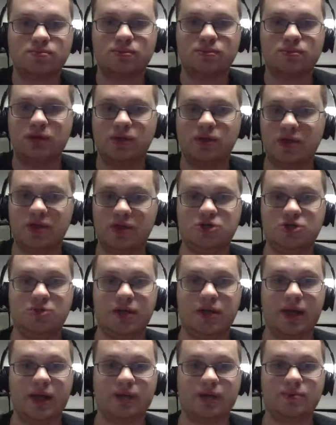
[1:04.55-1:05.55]
You didn't do
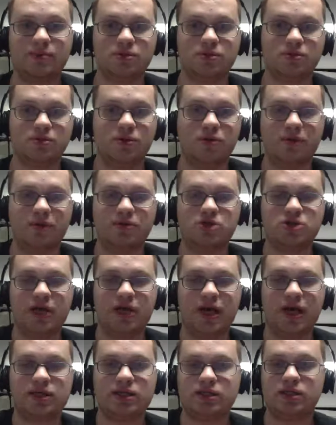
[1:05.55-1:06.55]
that. You threw Edwin
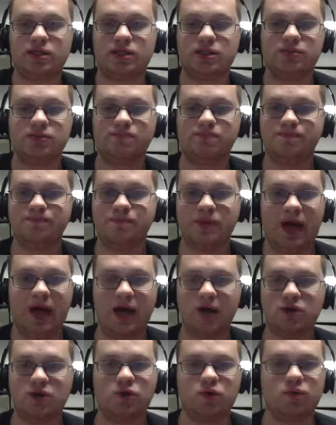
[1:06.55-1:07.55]
Jackson, and
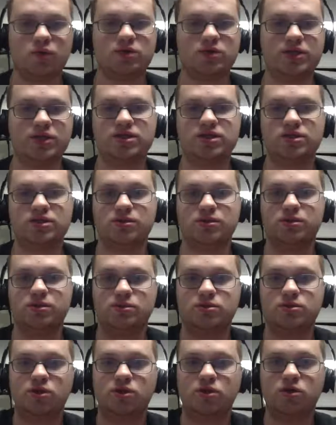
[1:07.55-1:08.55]
Alex Wood was excellent. There's
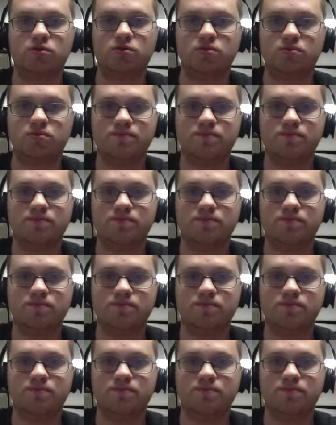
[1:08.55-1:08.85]
no